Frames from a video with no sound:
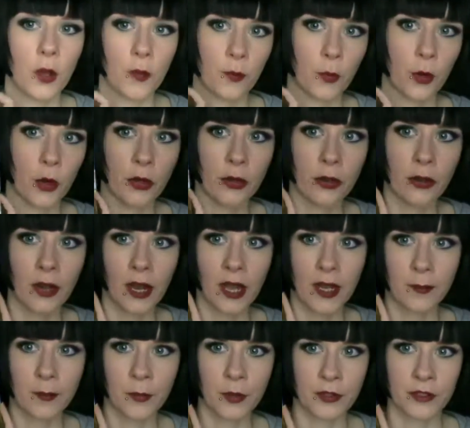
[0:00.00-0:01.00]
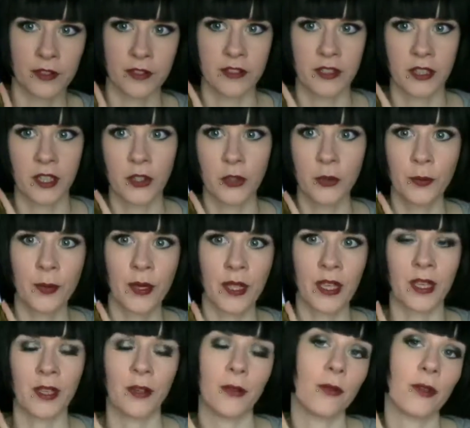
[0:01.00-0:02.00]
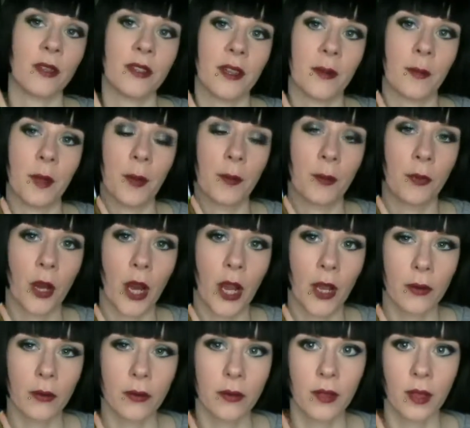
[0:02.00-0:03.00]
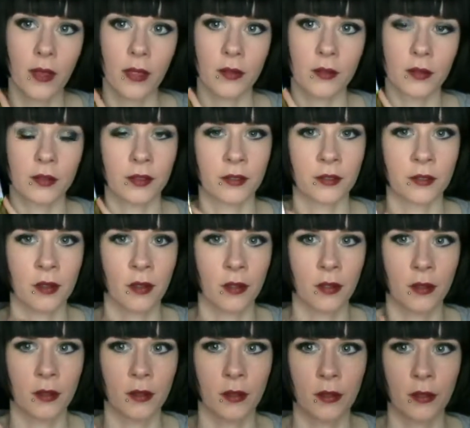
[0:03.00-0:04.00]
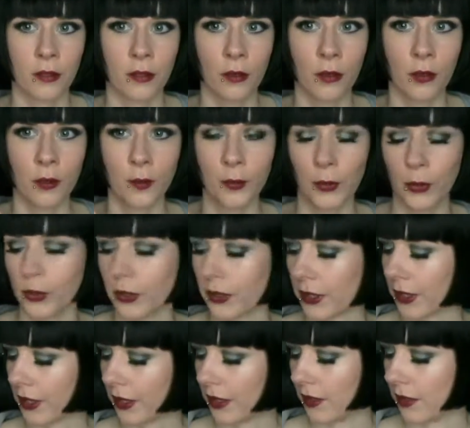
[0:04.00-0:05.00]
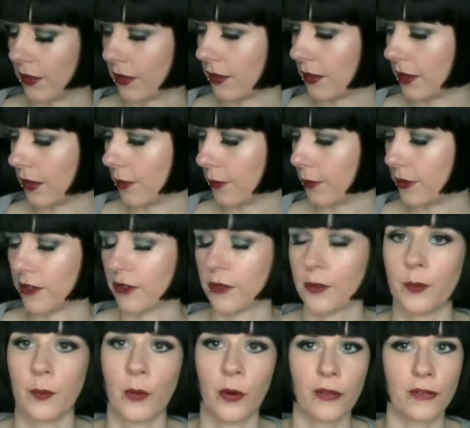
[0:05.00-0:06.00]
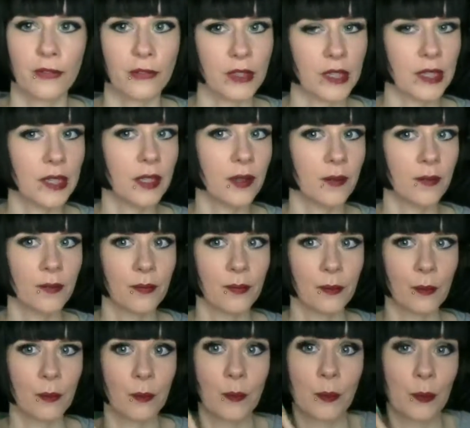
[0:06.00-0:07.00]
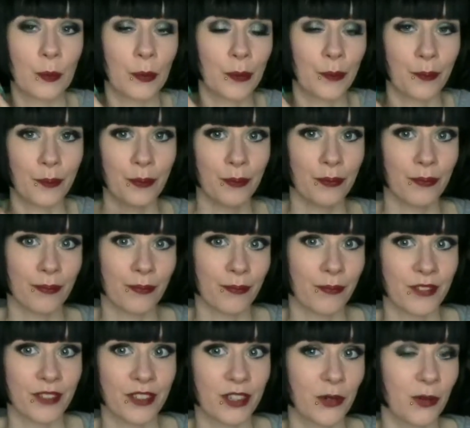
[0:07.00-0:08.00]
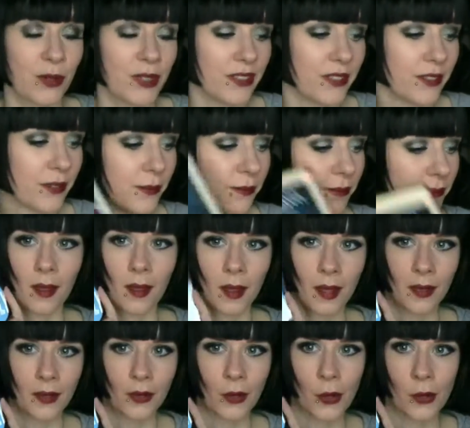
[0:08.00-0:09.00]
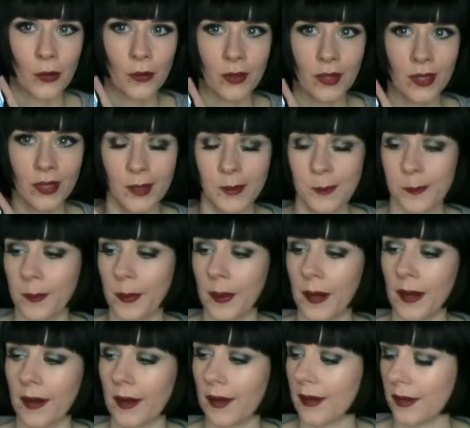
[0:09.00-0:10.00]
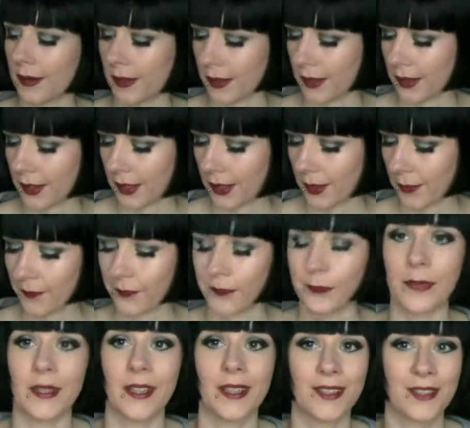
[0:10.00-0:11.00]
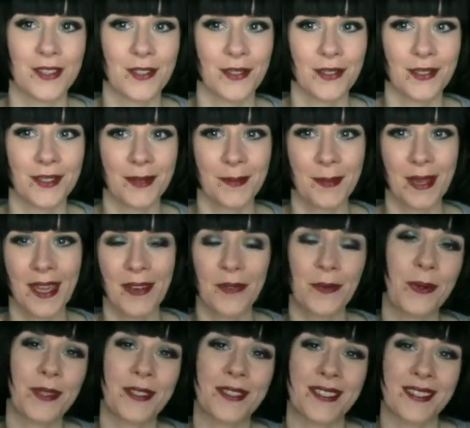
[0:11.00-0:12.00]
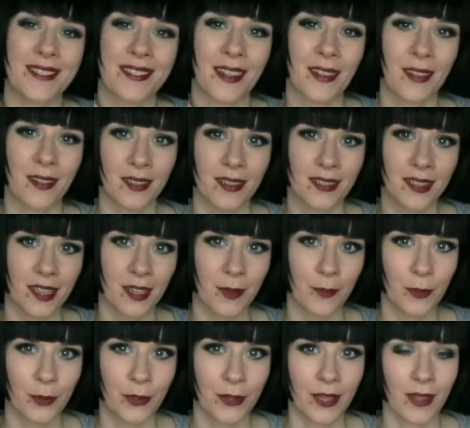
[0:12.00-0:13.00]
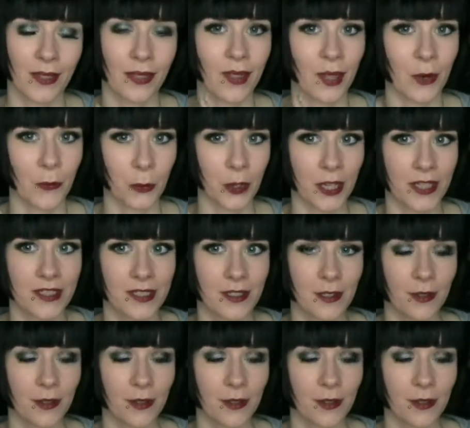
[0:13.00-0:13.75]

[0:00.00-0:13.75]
Murder at Monticello by Rita Mae Brown. This is the 3rd book in the Miss Murphy series. Unholy by Neil Schusterman, which is the 2nd book in the Unwind